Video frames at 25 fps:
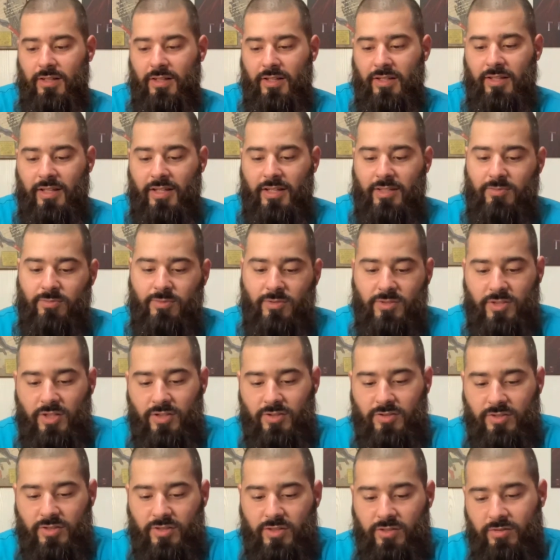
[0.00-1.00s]
And that's what
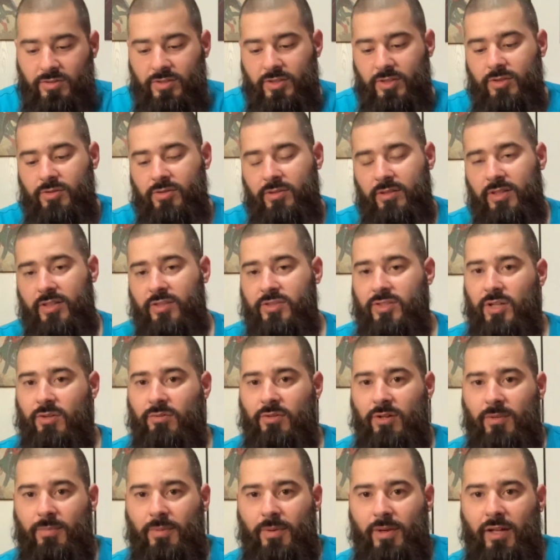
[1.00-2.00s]
y'all should do too, unless y'all
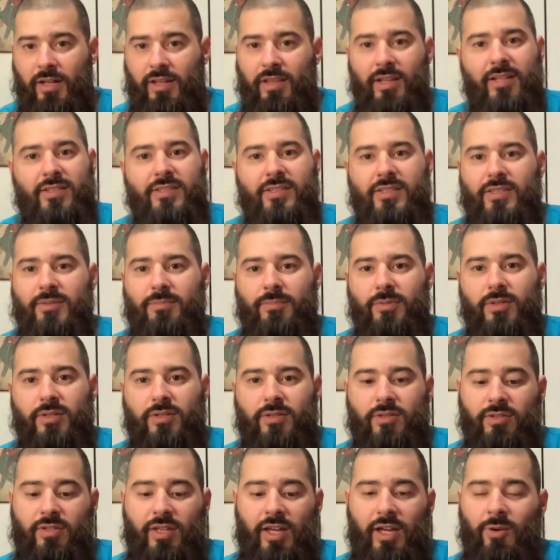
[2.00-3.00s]
want to pay. Unless it's a book
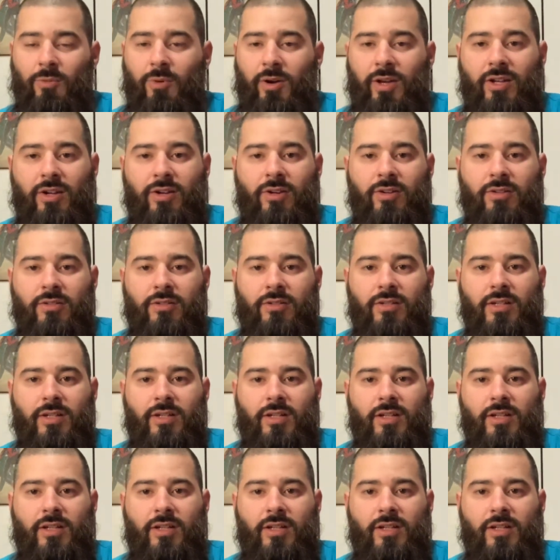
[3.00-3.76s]
you can't wait on,